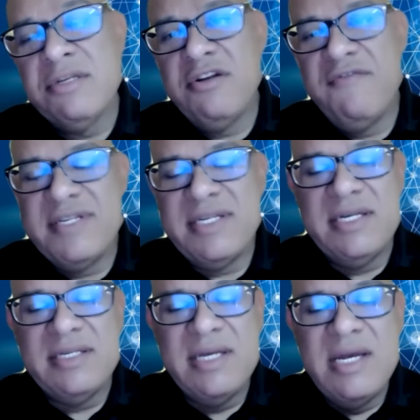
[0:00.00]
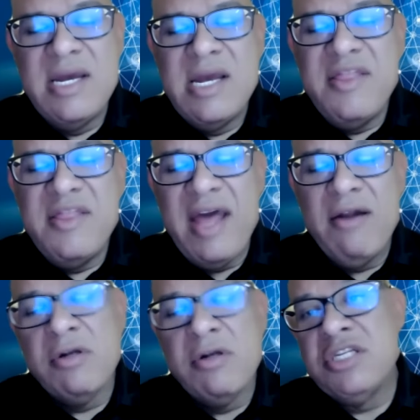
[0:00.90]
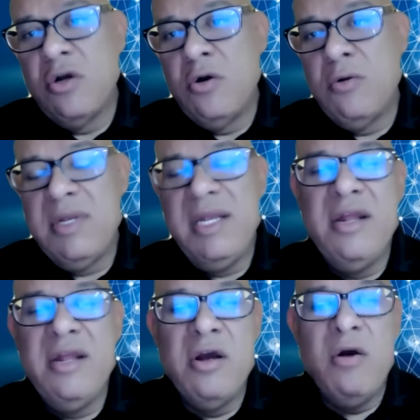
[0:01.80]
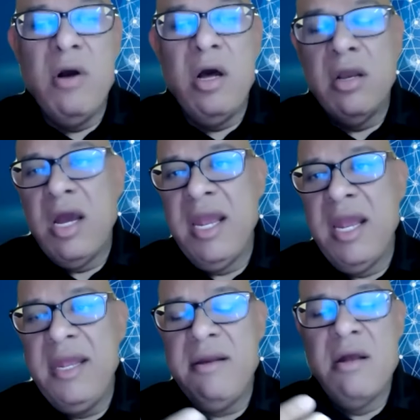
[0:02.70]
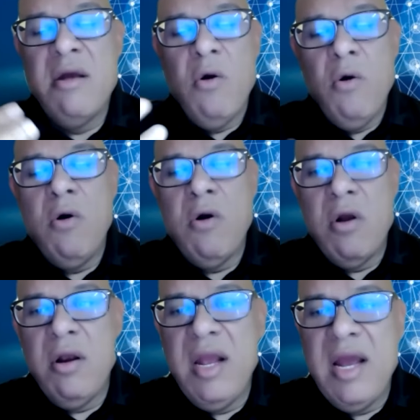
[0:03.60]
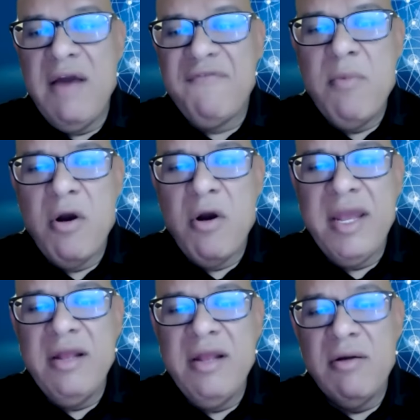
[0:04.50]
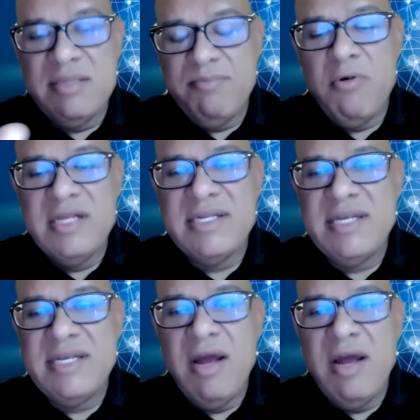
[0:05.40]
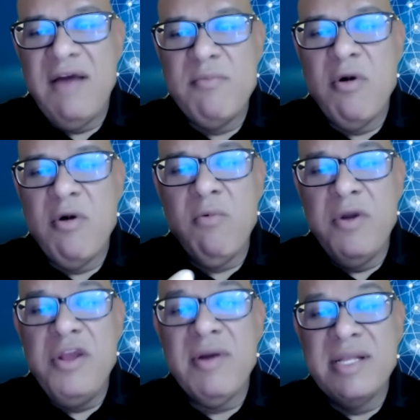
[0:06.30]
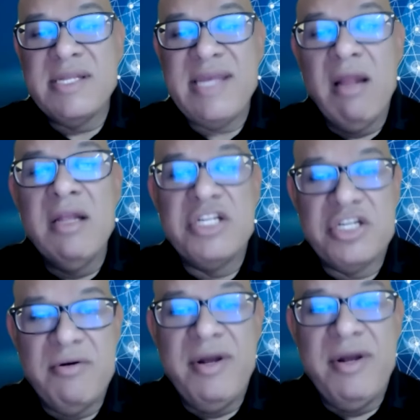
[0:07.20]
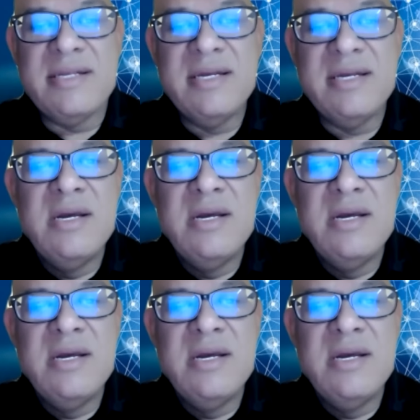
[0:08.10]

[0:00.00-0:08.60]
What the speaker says: or services that are sold, online or aftermarket, point of sale or aftermarket where you can sell insurance.